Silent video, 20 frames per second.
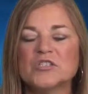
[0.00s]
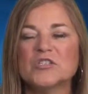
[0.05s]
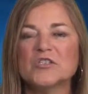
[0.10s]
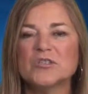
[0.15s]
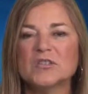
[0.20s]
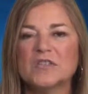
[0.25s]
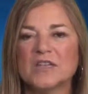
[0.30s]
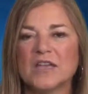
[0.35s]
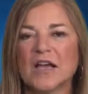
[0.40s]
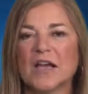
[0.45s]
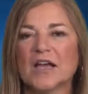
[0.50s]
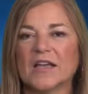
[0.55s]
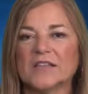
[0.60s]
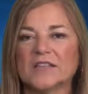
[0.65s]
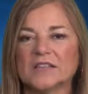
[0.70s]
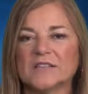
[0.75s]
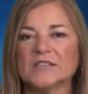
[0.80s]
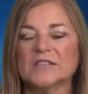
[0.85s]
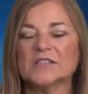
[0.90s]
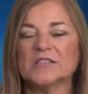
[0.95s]
to the
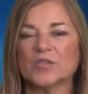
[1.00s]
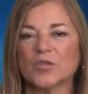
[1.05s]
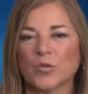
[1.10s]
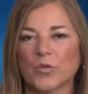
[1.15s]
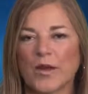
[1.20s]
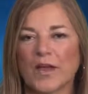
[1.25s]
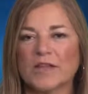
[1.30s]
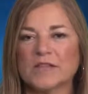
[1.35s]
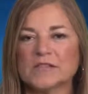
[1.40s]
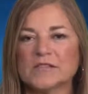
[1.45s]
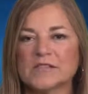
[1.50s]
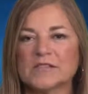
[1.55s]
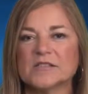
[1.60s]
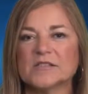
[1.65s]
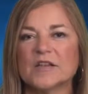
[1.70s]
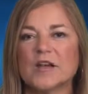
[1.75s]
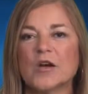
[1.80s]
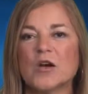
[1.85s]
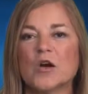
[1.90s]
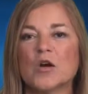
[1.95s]
ISIS threat.
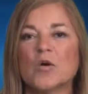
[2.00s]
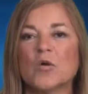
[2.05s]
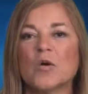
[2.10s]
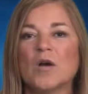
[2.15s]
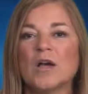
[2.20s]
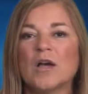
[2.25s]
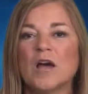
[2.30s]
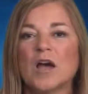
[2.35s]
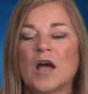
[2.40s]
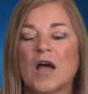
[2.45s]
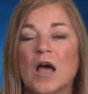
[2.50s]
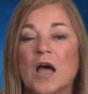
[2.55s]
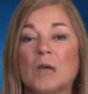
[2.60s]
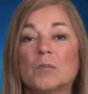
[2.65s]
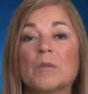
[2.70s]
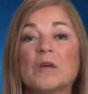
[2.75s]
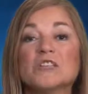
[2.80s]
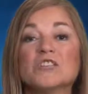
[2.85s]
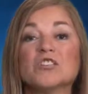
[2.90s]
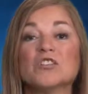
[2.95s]
So
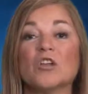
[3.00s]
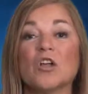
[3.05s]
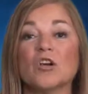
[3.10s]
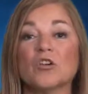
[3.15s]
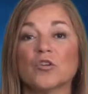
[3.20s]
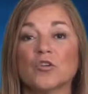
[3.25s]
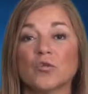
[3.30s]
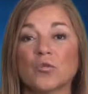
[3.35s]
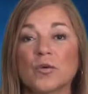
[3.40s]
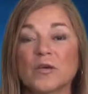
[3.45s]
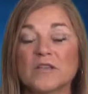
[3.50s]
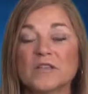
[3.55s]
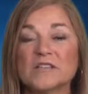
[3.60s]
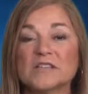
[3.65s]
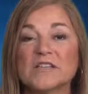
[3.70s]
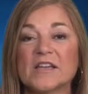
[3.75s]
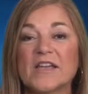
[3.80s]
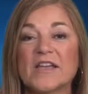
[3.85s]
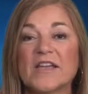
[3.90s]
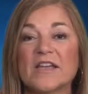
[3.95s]
how much longer will
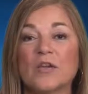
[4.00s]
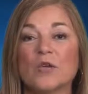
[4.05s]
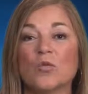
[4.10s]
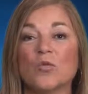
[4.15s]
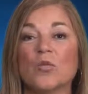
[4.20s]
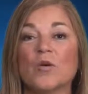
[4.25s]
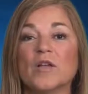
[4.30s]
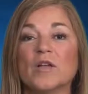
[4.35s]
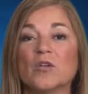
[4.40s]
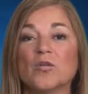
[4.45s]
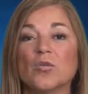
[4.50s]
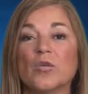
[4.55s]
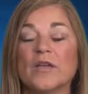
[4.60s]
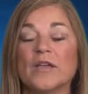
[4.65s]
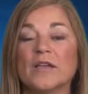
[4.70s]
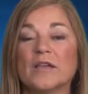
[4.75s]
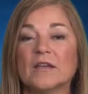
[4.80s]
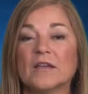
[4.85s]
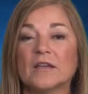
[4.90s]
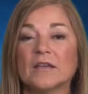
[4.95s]
it take? Will
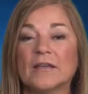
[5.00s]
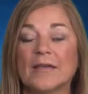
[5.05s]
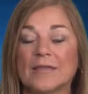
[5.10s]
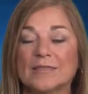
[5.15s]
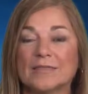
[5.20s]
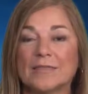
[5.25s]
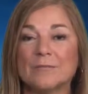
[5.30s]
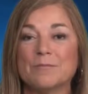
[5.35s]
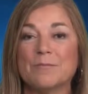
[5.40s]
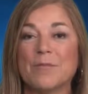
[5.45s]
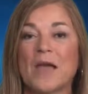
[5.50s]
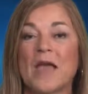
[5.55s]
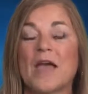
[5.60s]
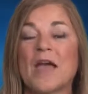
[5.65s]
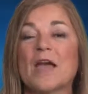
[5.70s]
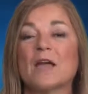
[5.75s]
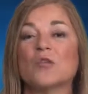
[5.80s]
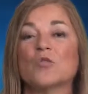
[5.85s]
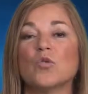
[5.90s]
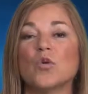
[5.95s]
we get them
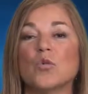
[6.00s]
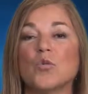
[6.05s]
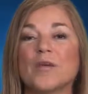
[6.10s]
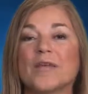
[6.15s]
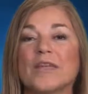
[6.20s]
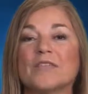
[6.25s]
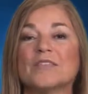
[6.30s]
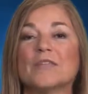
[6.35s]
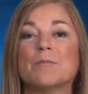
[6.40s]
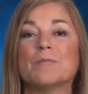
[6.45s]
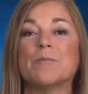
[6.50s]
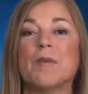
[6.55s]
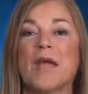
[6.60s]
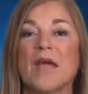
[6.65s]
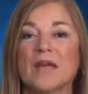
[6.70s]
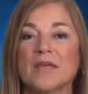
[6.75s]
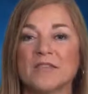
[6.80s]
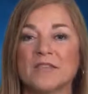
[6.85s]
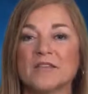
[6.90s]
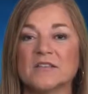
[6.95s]
back? Will we get the
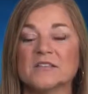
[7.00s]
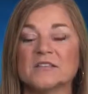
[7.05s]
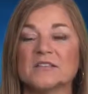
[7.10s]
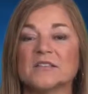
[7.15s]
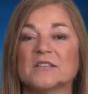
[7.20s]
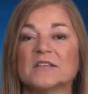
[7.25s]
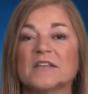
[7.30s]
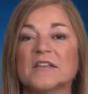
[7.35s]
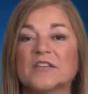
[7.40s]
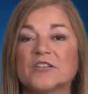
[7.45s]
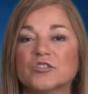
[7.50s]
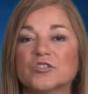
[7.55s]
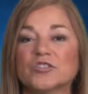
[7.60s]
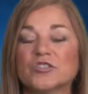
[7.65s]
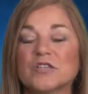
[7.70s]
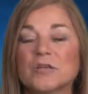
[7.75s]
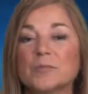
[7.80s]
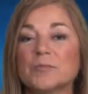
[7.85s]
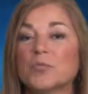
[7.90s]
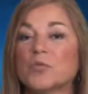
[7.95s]
Baathists, the
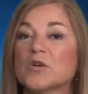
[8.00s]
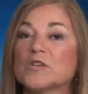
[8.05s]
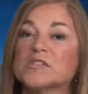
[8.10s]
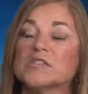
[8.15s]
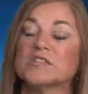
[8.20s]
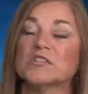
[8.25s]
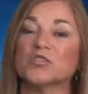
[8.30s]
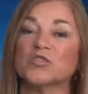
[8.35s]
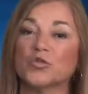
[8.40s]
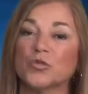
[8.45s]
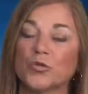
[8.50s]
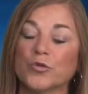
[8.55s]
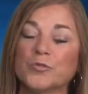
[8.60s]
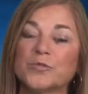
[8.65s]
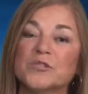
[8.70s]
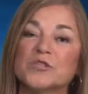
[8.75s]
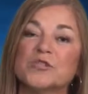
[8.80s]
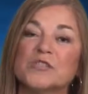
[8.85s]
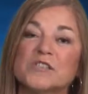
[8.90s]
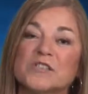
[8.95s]
leadership? Was it the
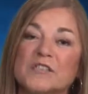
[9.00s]
troops who